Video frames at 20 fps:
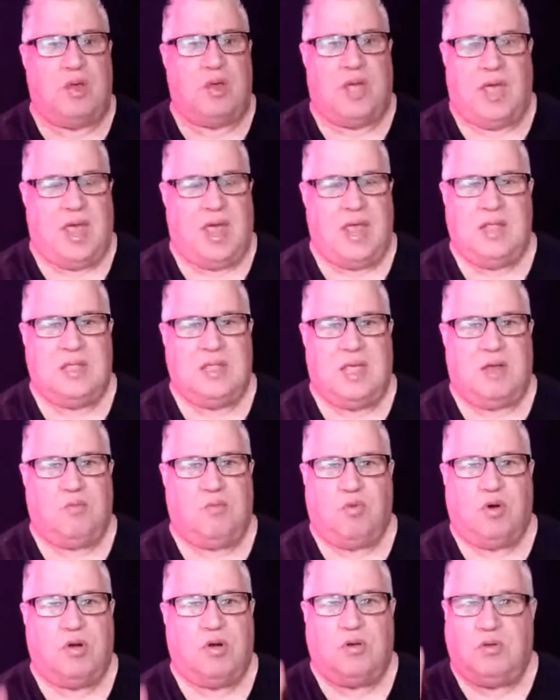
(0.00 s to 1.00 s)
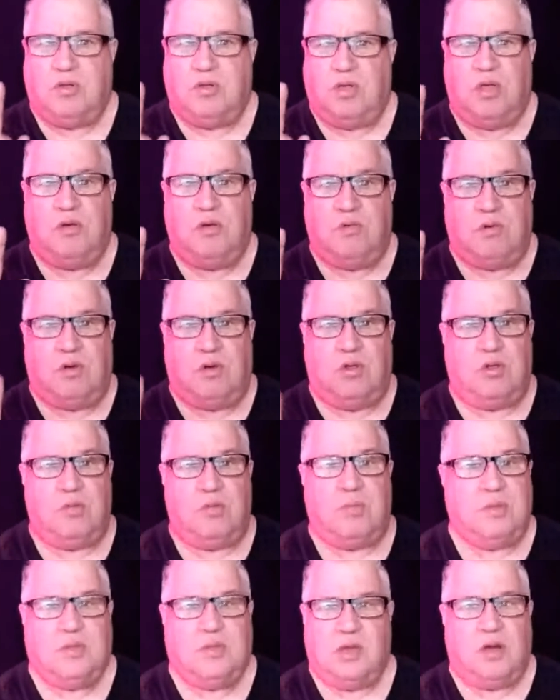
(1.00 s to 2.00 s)
and I hate that word
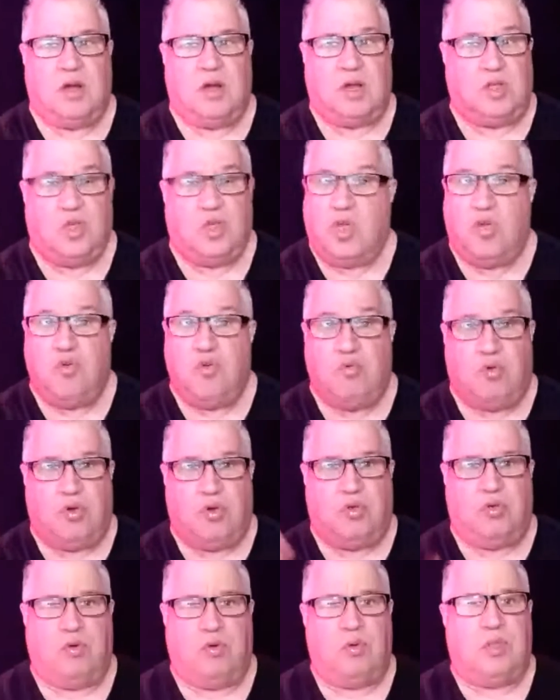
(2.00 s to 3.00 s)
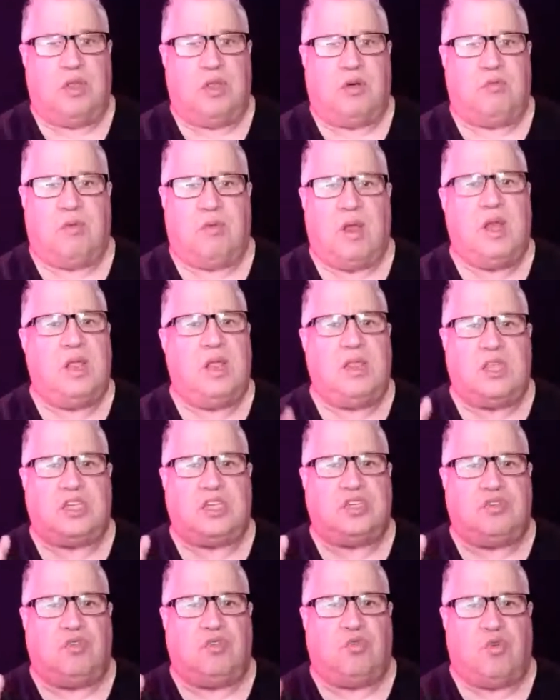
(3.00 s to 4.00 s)
guru, but they're a guru and they're running
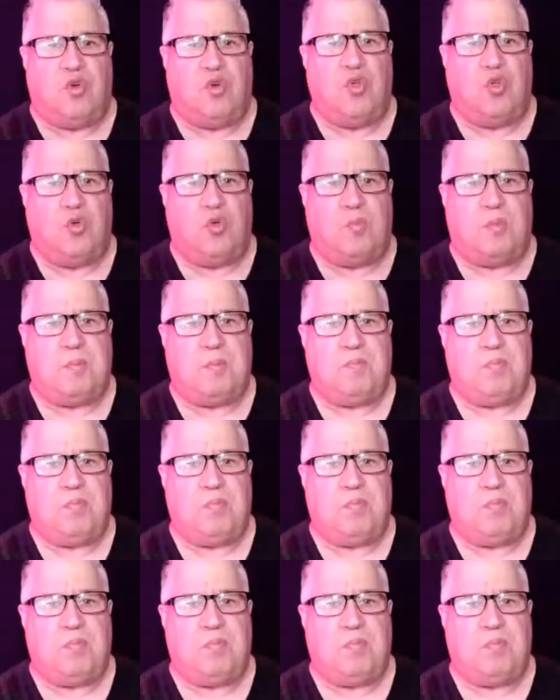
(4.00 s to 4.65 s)
this group,